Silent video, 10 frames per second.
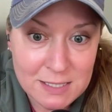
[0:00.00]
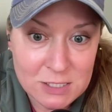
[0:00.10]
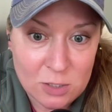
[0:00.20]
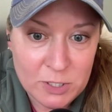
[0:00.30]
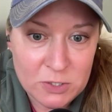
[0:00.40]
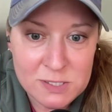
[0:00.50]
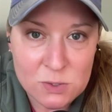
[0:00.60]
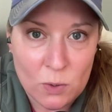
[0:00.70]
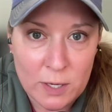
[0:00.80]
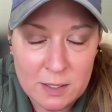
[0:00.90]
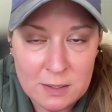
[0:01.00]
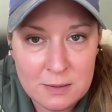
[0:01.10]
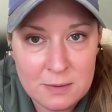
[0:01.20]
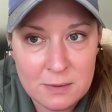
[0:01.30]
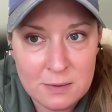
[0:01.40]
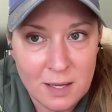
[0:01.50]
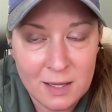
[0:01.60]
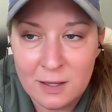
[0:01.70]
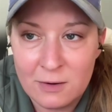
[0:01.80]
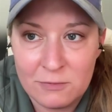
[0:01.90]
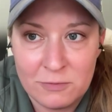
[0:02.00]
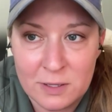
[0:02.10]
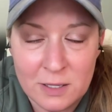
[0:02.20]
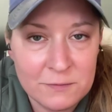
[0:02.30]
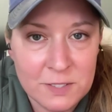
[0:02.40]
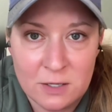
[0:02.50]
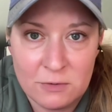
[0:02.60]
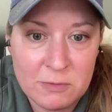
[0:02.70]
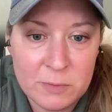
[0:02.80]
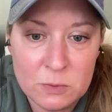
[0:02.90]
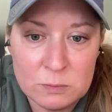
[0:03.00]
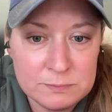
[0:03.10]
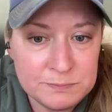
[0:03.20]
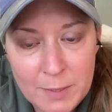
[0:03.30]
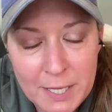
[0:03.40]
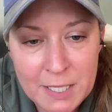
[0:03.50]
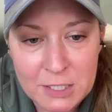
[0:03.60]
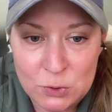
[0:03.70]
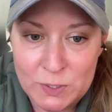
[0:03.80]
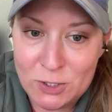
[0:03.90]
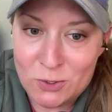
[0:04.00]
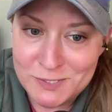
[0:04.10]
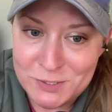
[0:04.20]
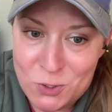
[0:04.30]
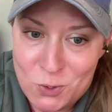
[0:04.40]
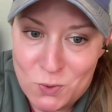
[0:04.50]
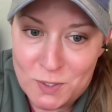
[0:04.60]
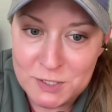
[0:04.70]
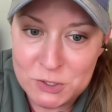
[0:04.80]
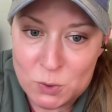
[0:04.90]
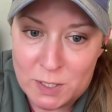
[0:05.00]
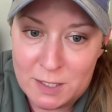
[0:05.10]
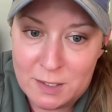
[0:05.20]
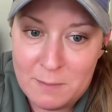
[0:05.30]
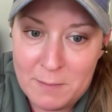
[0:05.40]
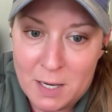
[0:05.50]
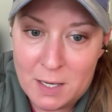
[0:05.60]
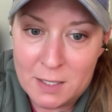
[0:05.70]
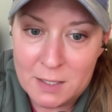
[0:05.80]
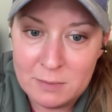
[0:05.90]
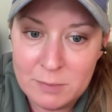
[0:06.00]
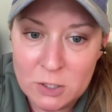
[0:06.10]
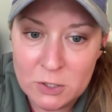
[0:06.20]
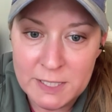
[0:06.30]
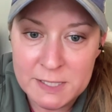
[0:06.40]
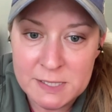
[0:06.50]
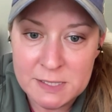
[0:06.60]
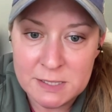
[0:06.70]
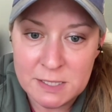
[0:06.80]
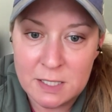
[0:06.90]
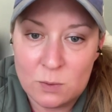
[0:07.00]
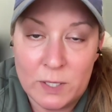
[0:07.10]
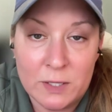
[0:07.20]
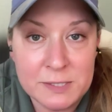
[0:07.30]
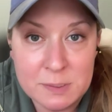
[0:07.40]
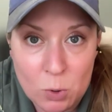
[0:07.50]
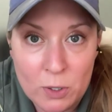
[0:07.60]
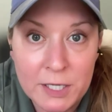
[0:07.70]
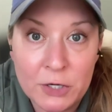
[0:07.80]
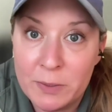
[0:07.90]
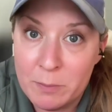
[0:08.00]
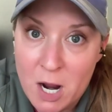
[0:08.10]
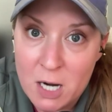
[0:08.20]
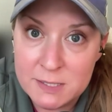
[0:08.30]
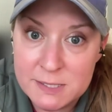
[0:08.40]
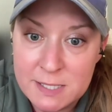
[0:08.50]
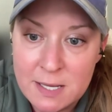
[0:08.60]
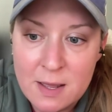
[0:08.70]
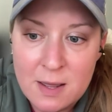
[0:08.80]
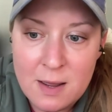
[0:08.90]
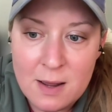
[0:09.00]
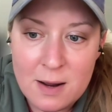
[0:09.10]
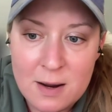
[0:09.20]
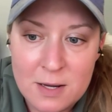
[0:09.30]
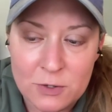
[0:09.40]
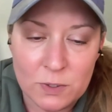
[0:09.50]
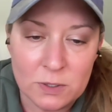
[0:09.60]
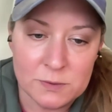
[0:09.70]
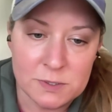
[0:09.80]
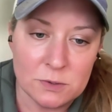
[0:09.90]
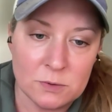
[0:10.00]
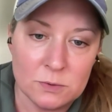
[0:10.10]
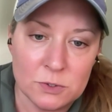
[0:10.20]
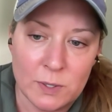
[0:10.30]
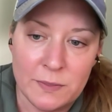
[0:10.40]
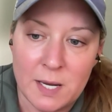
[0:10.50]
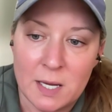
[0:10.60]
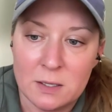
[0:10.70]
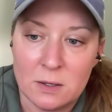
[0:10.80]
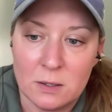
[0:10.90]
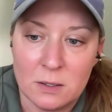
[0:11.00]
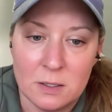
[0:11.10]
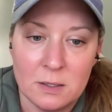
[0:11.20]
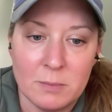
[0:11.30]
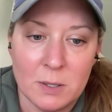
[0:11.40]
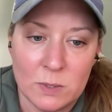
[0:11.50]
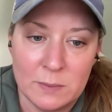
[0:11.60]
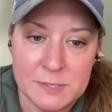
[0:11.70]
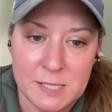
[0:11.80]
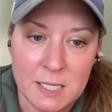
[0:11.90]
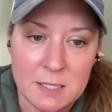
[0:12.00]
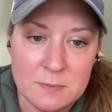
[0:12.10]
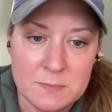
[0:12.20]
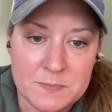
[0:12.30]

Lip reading: tell me your story. I'd love to hear from you. And you can also join my email list to get weekly support in your inbox. You can also join that on my website.